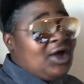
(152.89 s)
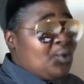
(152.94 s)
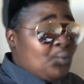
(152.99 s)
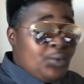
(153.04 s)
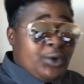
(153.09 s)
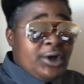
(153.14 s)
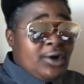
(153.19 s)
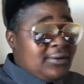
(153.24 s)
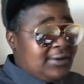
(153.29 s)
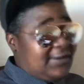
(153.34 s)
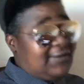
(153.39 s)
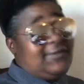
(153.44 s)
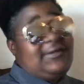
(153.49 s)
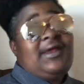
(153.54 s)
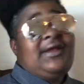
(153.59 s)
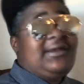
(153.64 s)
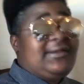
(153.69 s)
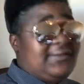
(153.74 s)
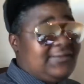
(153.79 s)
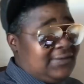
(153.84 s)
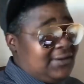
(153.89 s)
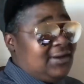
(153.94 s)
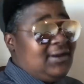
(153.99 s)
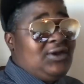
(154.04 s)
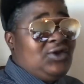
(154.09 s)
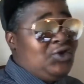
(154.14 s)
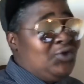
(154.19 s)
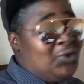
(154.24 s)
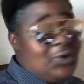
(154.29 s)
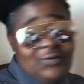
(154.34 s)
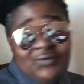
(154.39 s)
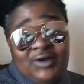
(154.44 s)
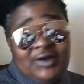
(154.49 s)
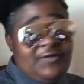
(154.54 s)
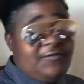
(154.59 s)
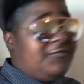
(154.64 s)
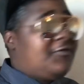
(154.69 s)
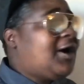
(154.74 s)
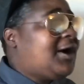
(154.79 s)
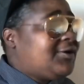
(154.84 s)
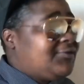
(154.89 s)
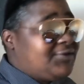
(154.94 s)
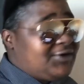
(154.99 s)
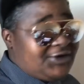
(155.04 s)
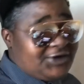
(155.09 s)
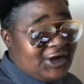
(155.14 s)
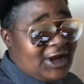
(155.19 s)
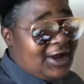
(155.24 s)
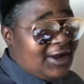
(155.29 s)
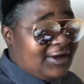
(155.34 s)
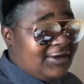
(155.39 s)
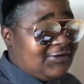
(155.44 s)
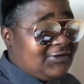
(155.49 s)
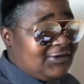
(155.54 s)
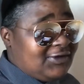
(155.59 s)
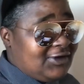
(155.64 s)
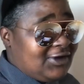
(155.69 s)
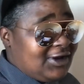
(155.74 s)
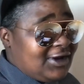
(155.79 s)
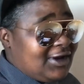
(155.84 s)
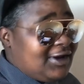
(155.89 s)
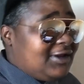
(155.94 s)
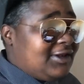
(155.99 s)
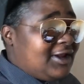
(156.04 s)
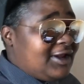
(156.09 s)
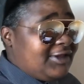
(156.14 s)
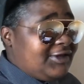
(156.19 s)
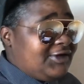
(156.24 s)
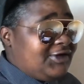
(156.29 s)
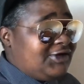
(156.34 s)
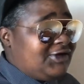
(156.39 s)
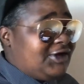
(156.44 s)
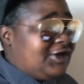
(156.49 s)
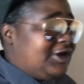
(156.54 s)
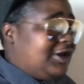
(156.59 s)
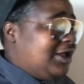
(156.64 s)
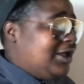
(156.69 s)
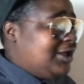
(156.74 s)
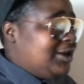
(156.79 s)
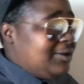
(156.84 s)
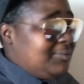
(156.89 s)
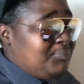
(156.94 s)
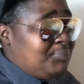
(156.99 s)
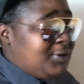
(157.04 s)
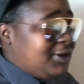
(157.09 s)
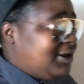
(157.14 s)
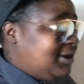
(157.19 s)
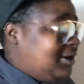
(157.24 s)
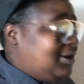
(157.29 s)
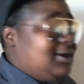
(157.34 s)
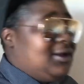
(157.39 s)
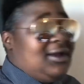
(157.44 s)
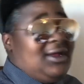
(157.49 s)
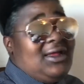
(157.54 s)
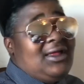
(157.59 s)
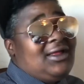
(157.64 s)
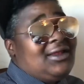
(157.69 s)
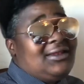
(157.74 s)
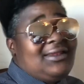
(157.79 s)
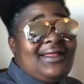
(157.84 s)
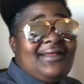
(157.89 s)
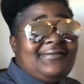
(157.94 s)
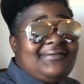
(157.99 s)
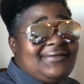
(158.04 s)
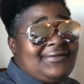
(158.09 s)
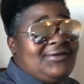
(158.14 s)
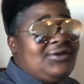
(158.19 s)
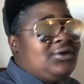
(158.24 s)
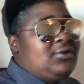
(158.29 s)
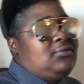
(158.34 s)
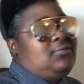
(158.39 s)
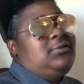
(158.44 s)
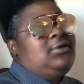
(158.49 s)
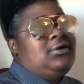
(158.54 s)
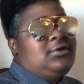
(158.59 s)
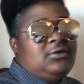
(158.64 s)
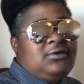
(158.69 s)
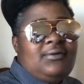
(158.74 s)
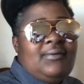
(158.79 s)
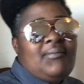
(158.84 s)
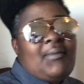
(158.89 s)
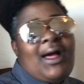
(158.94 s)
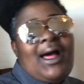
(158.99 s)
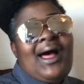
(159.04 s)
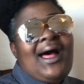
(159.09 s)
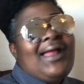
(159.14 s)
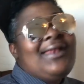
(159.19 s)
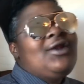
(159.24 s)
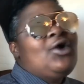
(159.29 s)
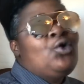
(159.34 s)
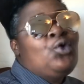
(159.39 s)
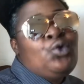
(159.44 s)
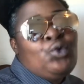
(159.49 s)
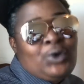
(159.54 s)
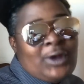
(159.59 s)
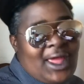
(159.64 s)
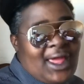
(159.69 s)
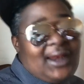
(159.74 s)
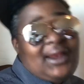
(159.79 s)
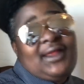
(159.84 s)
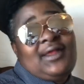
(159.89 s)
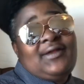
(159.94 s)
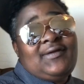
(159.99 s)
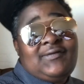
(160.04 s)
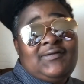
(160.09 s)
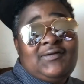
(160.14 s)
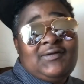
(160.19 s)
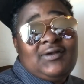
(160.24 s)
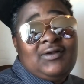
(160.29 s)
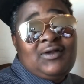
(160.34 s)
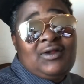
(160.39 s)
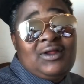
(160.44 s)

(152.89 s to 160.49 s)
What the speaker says: We only seconds in and you already firing shots. Not the shitty itty bitty. That's, look, I know who that is.